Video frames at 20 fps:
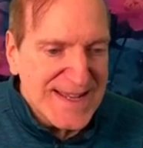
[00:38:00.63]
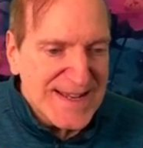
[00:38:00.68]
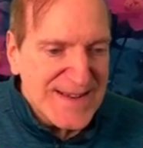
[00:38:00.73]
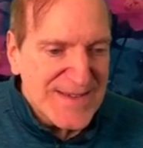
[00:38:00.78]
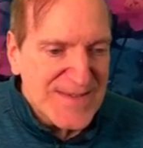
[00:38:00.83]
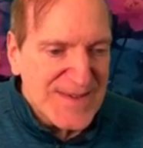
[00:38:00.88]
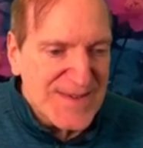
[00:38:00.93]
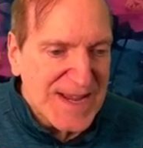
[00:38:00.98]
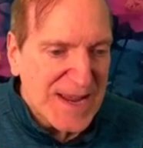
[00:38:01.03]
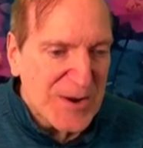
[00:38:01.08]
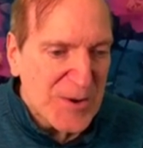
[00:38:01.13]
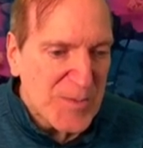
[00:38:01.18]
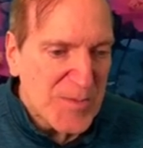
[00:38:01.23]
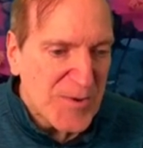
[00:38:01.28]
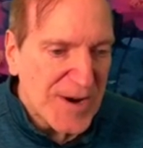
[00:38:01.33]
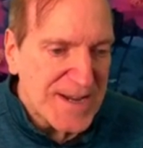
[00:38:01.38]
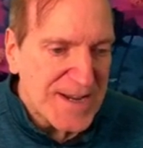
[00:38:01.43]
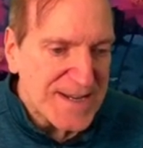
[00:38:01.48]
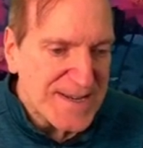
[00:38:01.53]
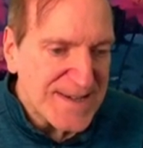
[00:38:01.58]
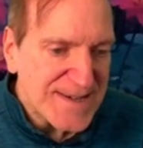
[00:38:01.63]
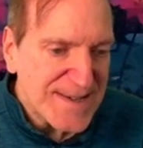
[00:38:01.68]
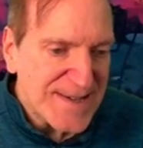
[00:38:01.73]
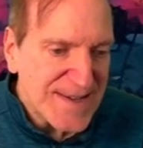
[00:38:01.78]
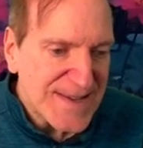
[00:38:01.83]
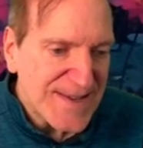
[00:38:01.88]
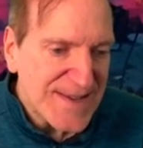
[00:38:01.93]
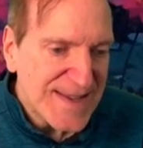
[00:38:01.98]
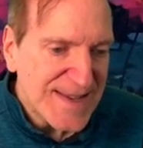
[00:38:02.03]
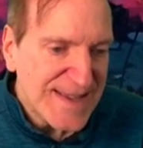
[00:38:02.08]
We got our
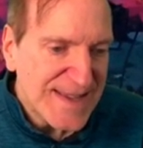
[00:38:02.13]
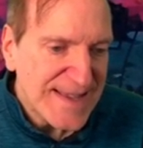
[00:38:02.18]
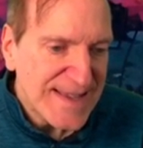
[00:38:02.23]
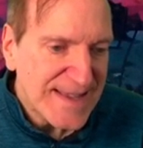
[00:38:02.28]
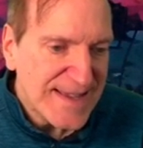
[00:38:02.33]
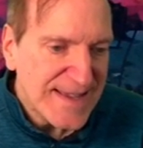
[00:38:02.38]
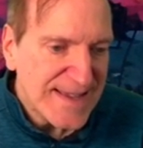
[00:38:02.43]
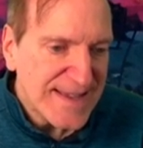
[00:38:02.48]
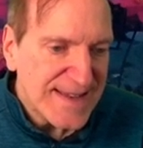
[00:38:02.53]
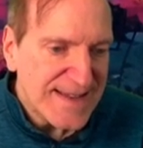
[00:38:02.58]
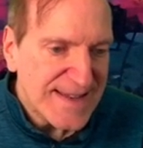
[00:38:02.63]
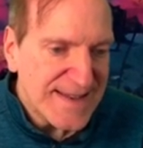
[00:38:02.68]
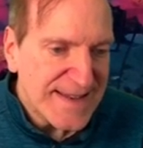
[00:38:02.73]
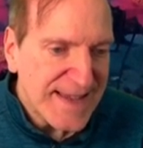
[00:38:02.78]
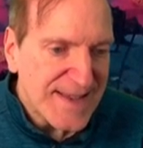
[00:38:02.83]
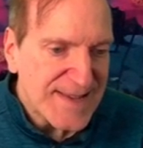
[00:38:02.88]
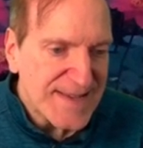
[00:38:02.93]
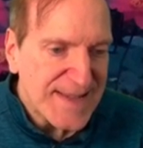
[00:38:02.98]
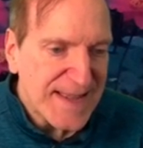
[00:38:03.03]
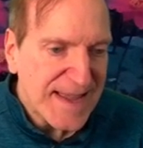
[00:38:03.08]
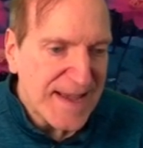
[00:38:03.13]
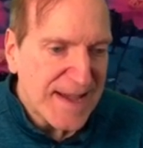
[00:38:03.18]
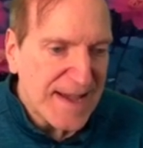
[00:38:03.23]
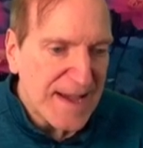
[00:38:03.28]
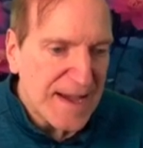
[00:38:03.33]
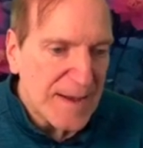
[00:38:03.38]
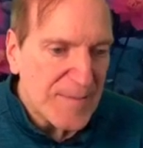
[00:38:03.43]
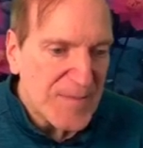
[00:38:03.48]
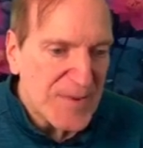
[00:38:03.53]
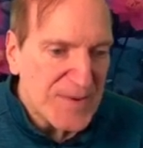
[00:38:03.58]
brightness,
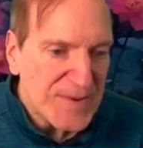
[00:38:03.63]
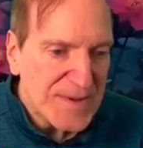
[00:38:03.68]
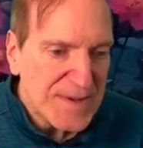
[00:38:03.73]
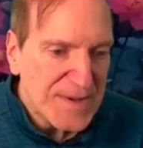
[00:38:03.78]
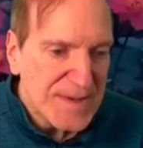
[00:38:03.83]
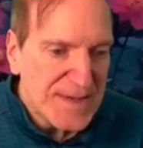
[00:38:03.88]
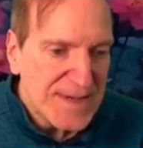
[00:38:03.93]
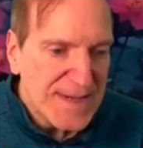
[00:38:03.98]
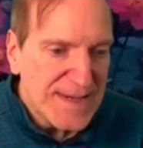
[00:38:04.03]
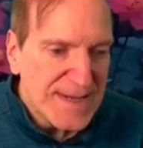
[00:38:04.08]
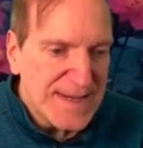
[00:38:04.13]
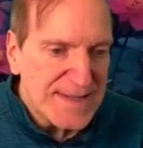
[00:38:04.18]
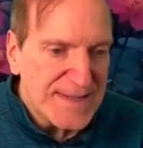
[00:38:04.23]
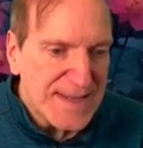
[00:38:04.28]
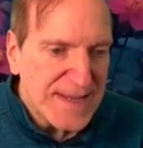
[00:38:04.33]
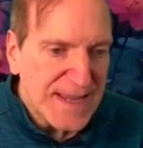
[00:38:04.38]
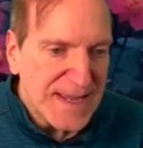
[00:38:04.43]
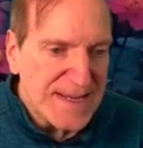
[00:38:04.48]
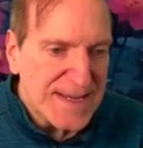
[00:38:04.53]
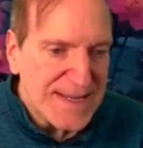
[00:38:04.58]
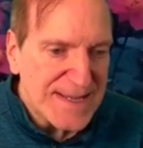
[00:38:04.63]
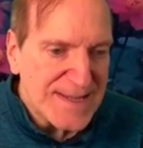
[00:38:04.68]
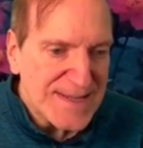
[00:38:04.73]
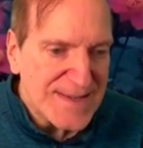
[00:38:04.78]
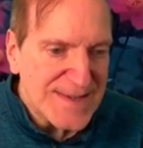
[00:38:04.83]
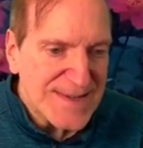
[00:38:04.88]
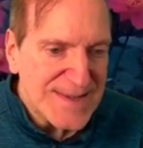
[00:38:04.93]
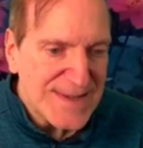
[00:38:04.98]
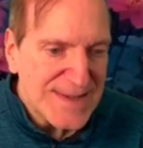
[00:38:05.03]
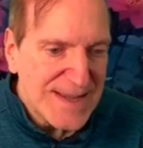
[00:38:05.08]
desktop,
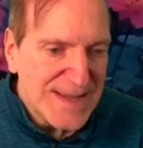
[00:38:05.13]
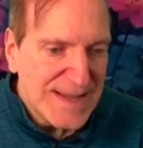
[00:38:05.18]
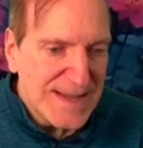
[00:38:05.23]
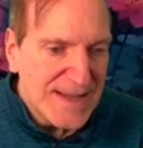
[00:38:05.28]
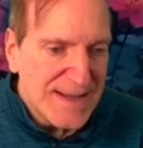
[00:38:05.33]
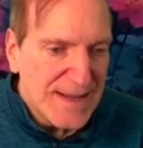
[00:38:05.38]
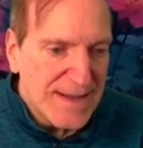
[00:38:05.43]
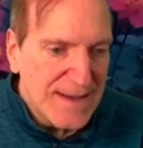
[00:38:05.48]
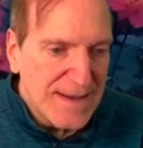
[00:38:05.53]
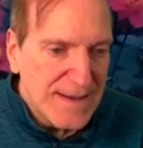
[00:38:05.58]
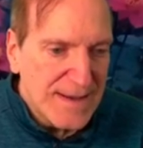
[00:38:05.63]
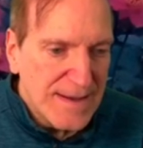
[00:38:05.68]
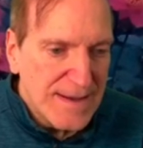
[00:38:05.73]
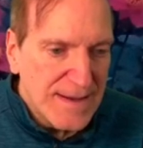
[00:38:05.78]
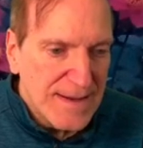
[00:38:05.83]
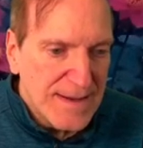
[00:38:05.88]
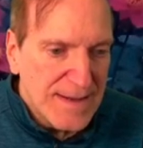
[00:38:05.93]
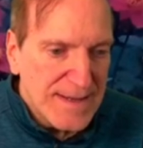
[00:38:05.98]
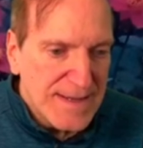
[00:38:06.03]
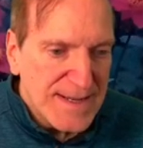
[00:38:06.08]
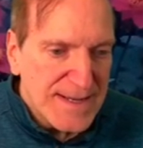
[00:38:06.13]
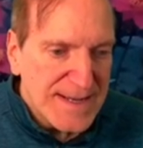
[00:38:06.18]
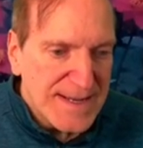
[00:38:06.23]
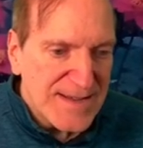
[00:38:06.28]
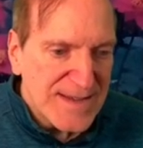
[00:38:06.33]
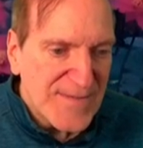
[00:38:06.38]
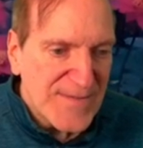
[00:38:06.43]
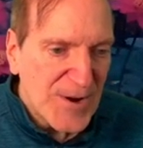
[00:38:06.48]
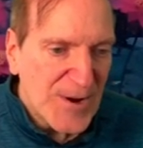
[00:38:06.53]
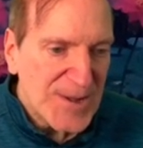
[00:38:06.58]
settings,
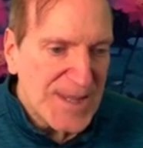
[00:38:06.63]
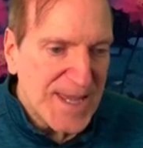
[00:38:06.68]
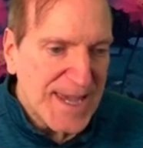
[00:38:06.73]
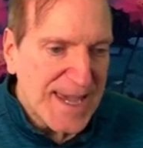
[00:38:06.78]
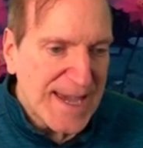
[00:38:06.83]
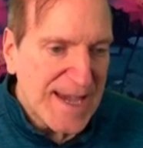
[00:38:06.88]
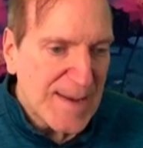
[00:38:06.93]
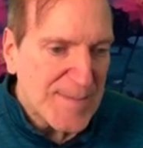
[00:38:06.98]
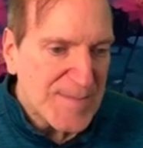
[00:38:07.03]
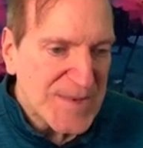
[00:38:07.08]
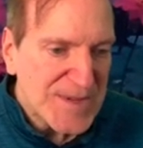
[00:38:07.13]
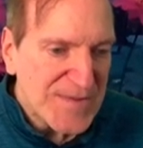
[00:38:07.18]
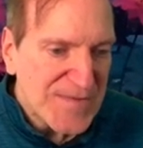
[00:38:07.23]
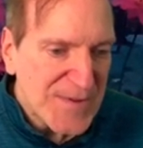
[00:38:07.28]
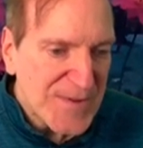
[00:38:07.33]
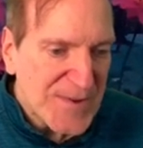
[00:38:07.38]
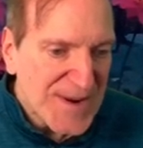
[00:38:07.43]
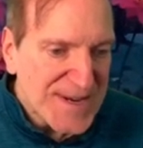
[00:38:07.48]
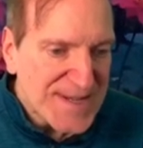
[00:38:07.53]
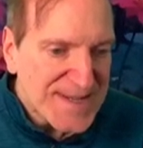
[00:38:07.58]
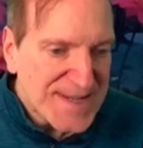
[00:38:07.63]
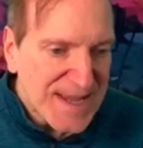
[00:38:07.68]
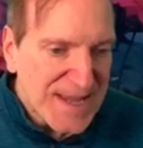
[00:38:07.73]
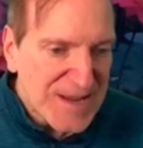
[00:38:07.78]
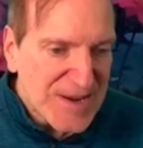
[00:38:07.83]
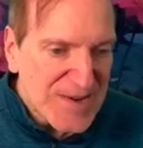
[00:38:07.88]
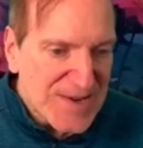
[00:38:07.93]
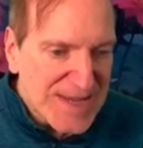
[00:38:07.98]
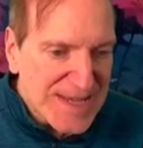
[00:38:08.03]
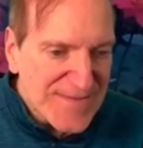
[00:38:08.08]
default apps if you want to set
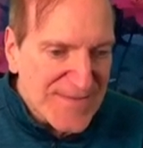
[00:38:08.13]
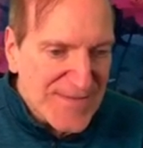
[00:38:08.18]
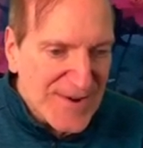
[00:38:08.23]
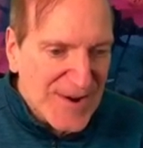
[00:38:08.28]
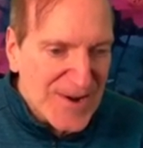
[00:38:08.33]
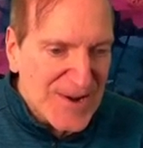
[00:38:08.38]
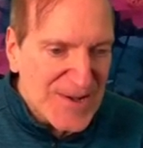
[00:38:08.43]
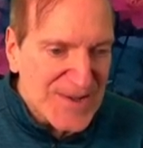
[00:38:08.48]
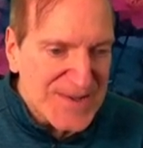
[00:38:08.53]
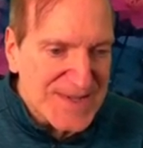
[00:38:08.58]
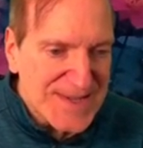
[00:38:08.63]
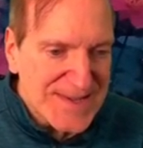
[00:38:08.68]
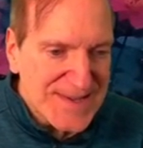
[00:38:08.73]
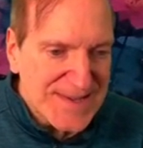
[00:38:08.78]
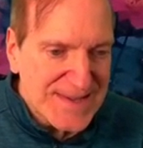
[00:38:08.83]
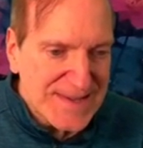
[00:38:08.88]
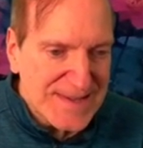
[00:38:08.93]
your defaults,